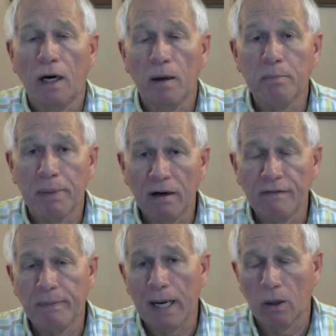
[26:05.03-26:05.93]
are
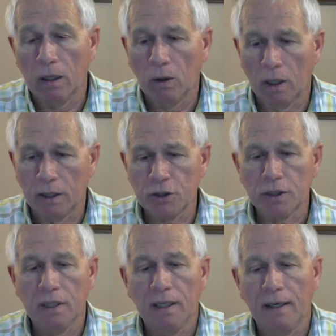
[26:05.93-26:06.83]
above power orange.